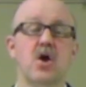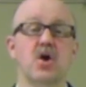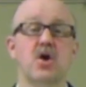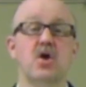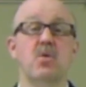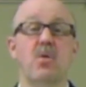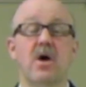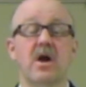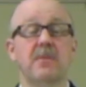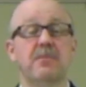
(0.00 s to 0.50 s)

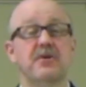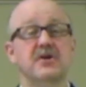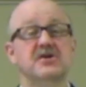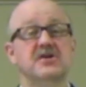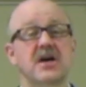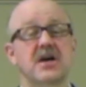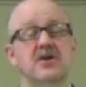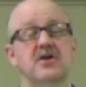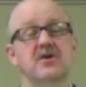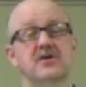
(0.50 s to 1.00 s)
You want to
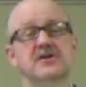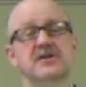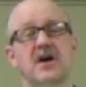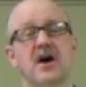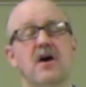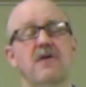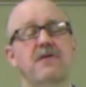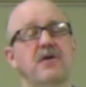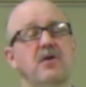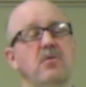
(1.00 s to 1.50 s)
present
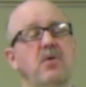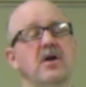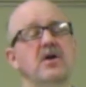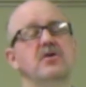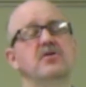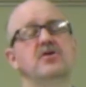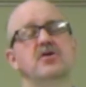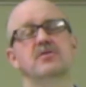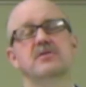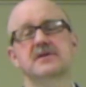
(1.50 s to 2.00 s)
yourself and what
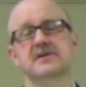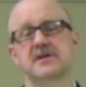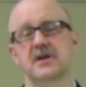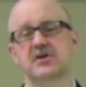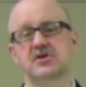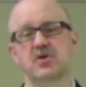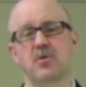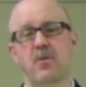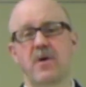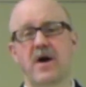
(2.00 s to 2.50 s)
you do in
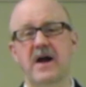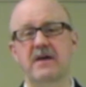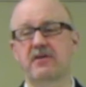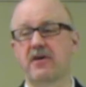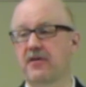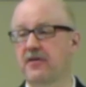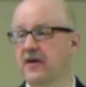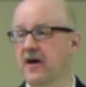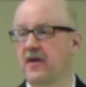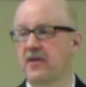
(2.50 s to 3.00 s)
such a way
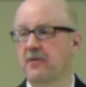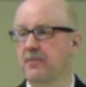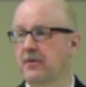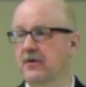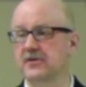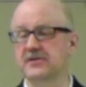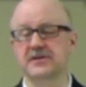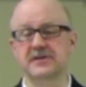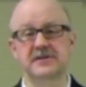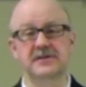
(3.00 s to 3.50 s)
that the other
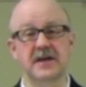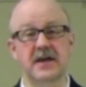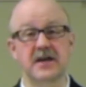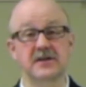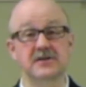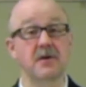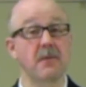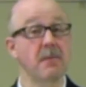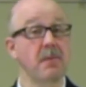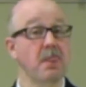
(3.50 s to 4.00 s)
person
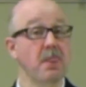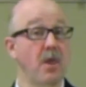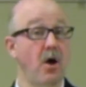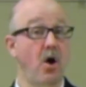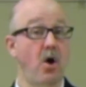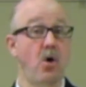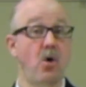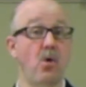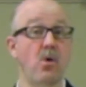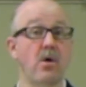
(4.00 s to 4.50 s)
says,
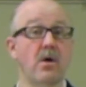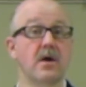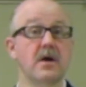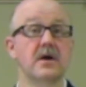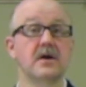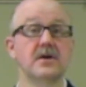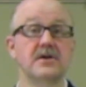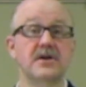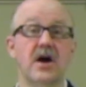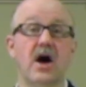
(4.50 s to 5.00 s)
"Oh,
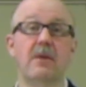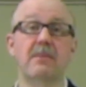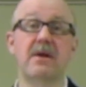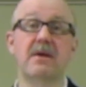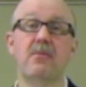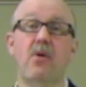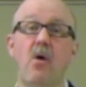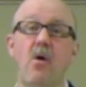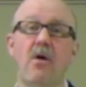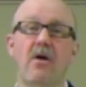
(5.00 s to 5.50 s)
tell
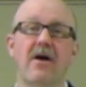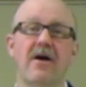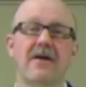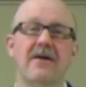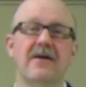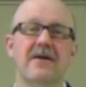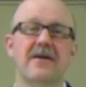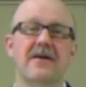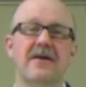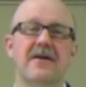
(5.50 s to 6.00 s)
me more,"
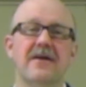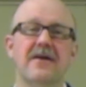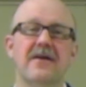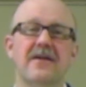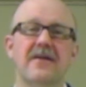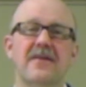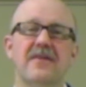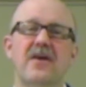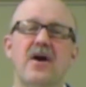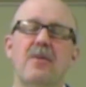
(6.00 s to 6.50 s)

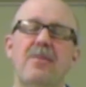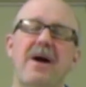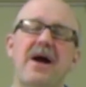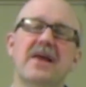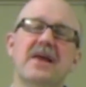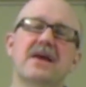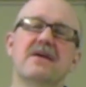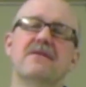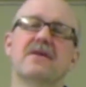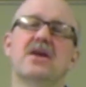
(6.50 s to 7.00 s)

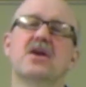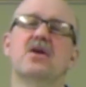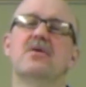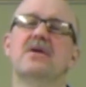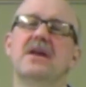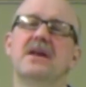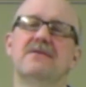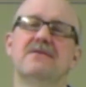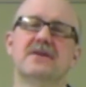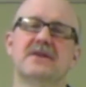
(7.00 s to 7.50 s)
thereby giving you
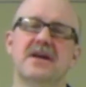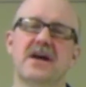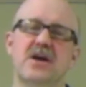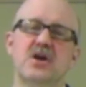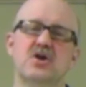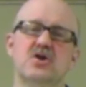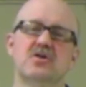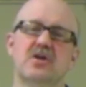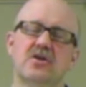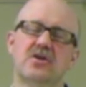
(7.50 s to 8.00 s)
an
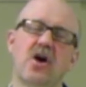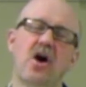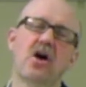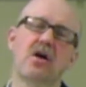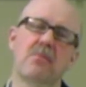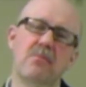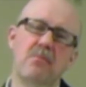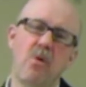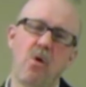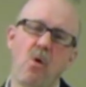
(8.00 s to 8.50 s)
invitation to
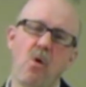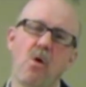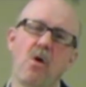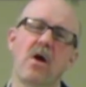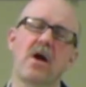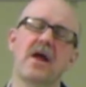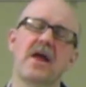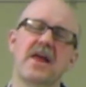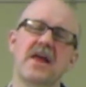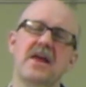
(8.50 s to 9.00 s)
talk
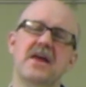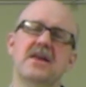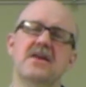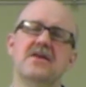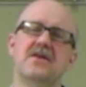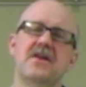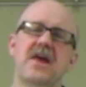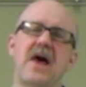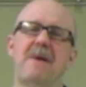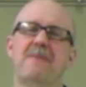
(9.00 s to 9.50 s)
more
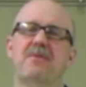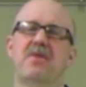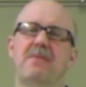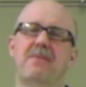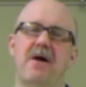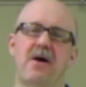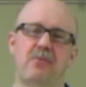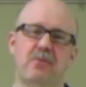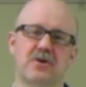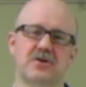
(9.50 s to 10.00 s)
in depth
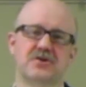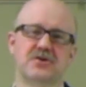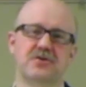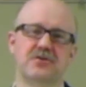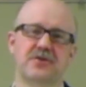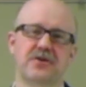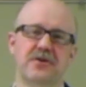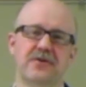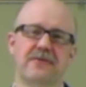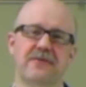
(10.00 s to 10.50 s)
about what you
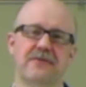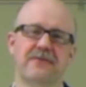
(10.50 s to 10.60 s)
do.